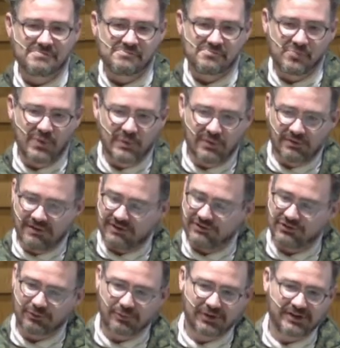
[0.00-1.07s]
When we're really
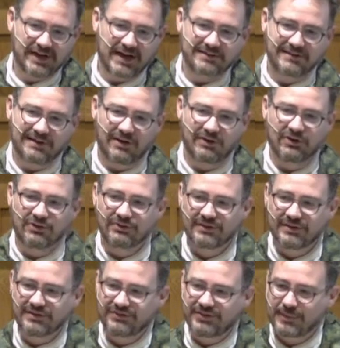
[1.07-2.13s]
just protecting our own
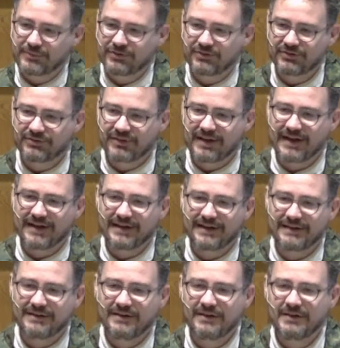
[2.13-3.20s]
conceptions of God,
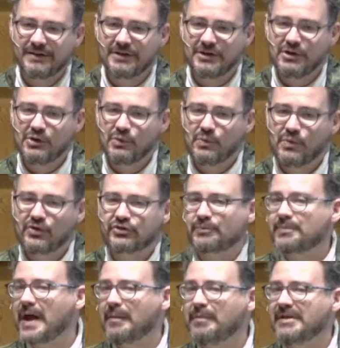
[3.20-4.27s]
which are
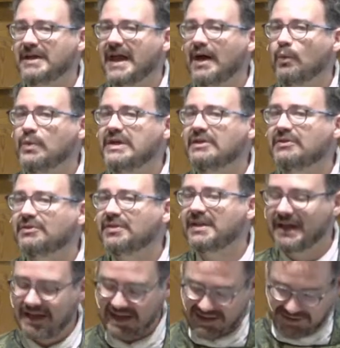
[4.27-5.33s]
probably a lot weaker than
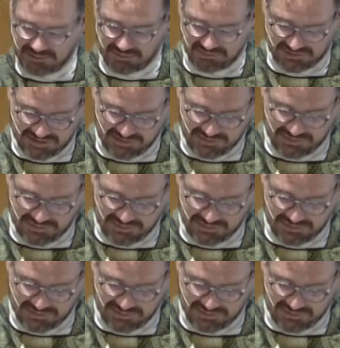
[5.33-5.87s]
God Himself.